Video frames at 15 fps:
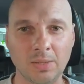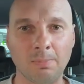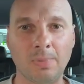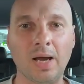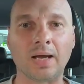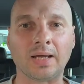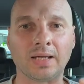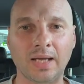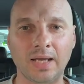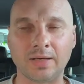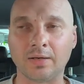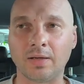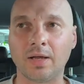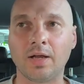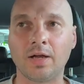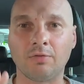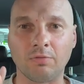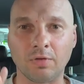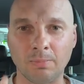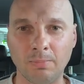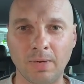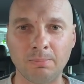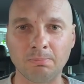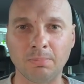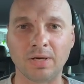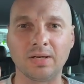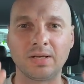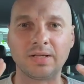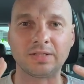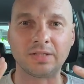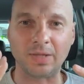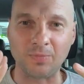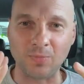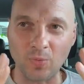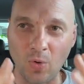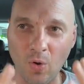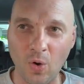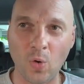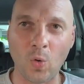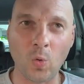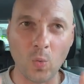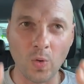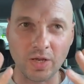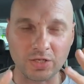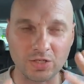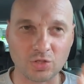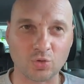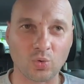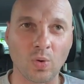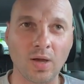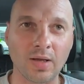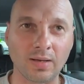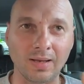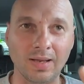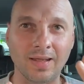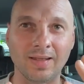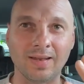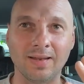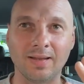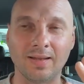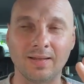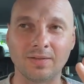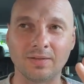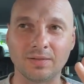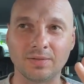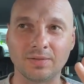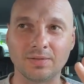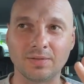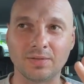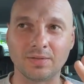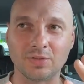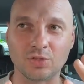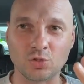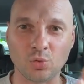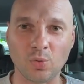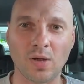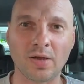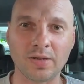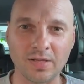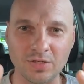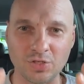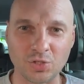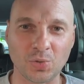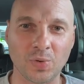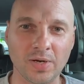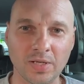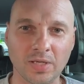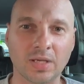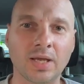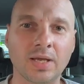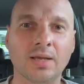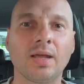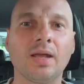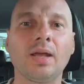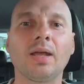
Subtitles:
But again, remember, they will always try and try again.